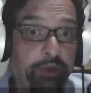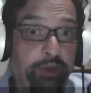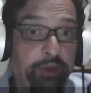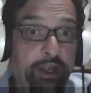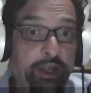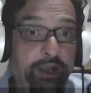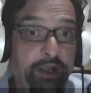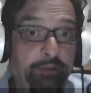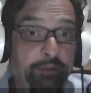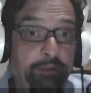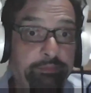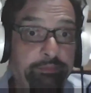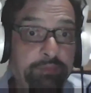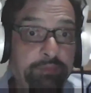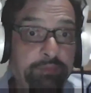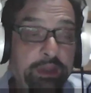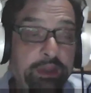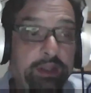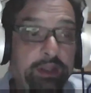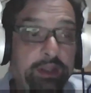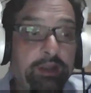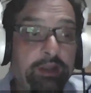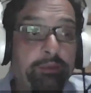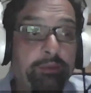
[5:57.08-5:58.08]
out,
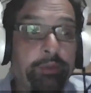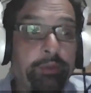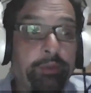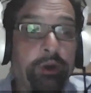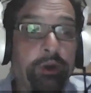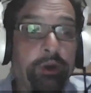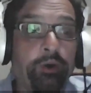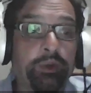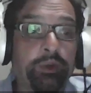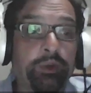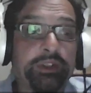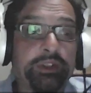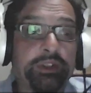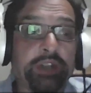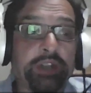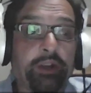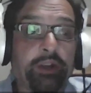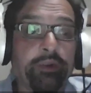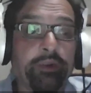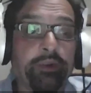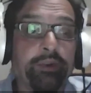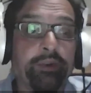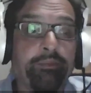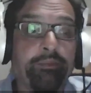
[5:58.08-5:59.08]
but
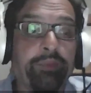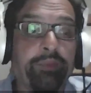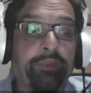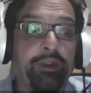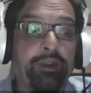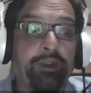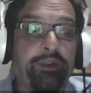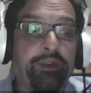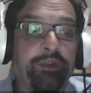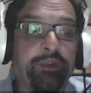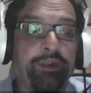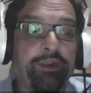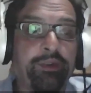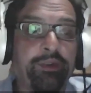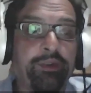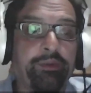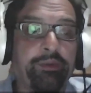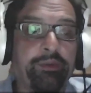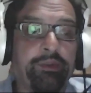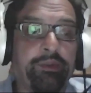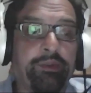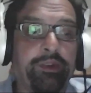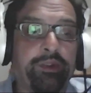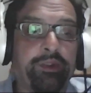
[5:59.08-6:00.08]
also
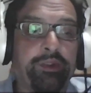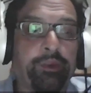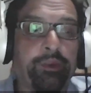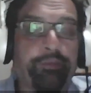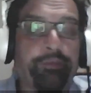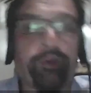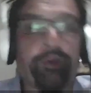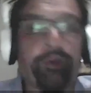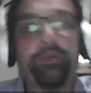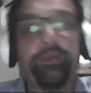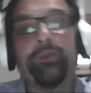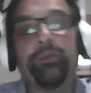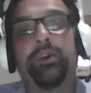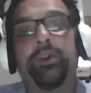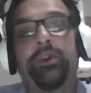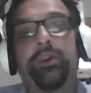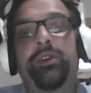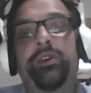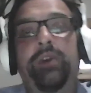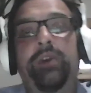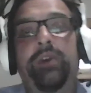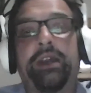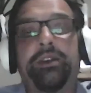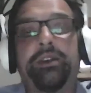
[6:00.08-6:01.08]
the problem was
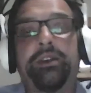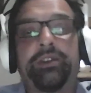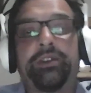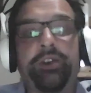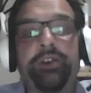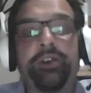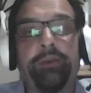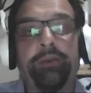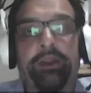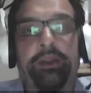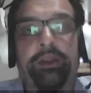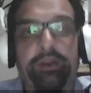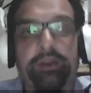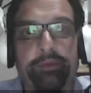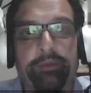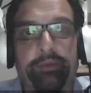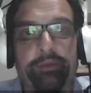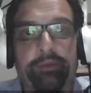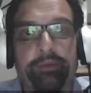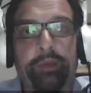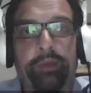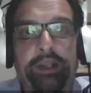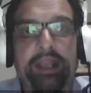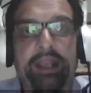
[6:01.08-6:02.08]
you had the two most
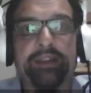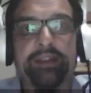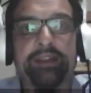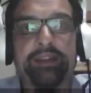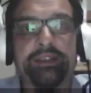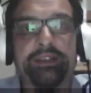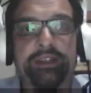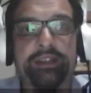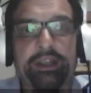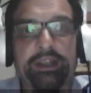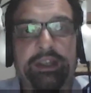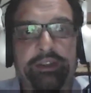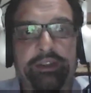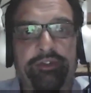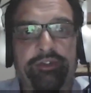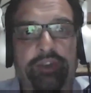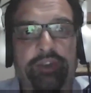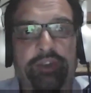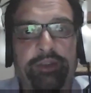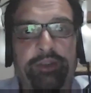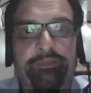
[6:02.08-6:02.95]
unpopular candidates in history,